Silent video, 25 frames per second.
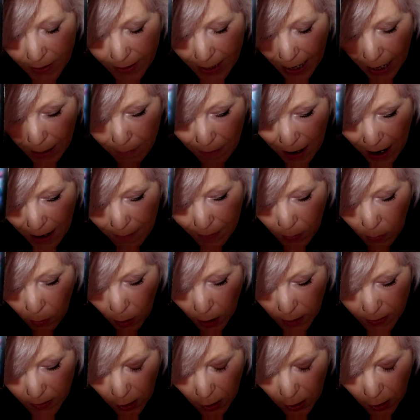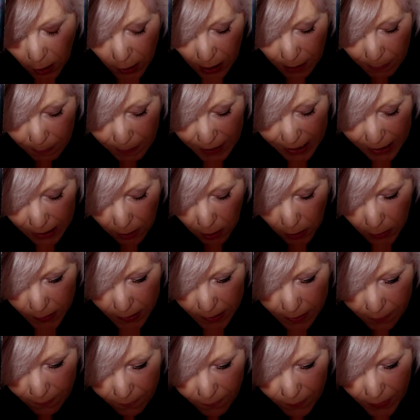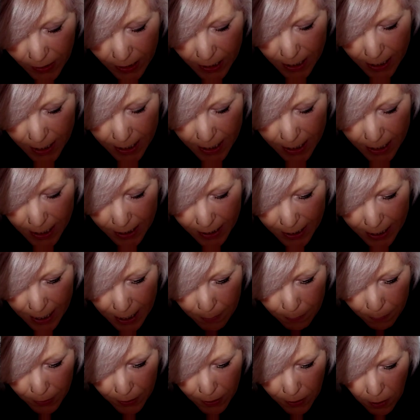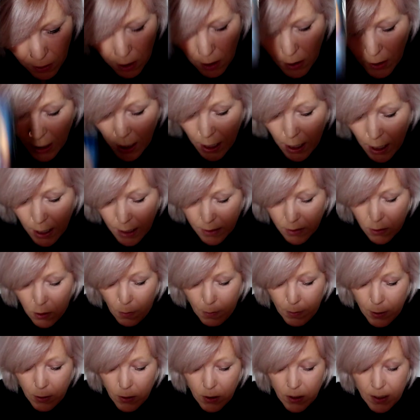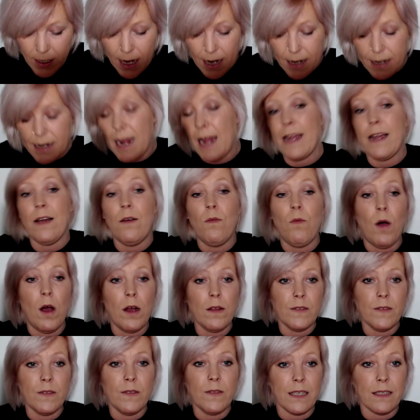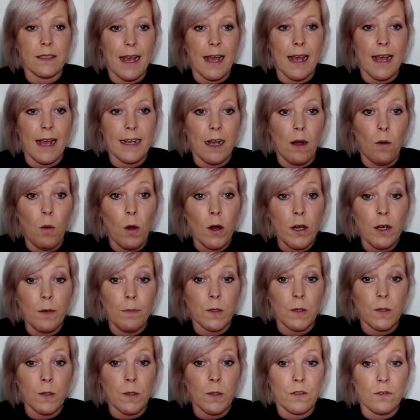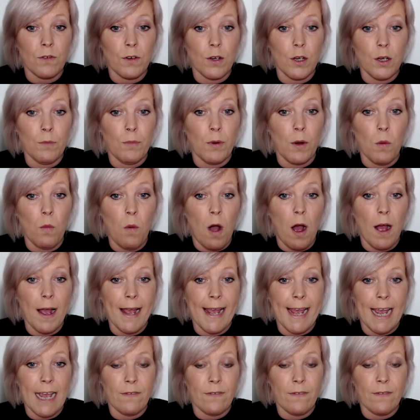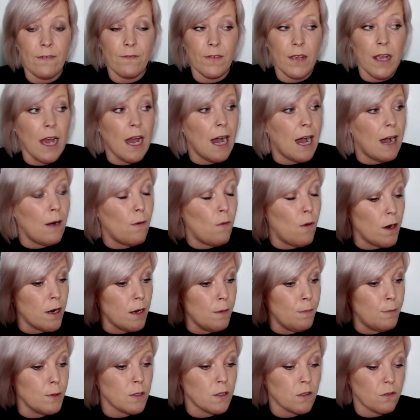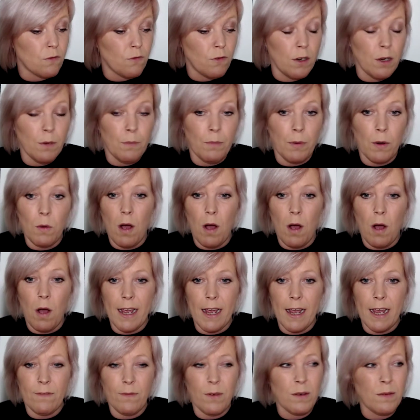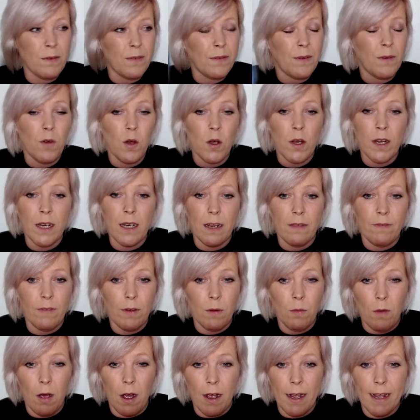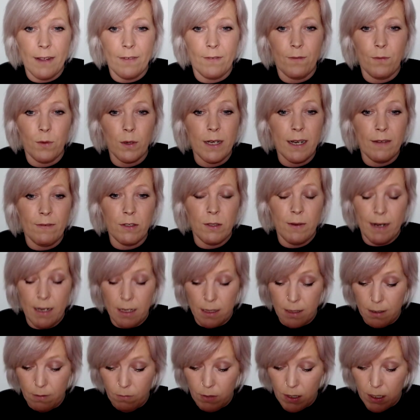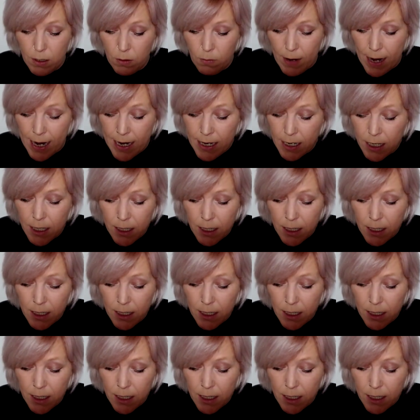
That might be what's got you a bit locked in fear here, Capricorn. It's coming under that Knight of Wands. It's like, I want to bust through, but what if? I want to bust through, but what if? Well, if we fucking live in what if, we'll never do anything, will we?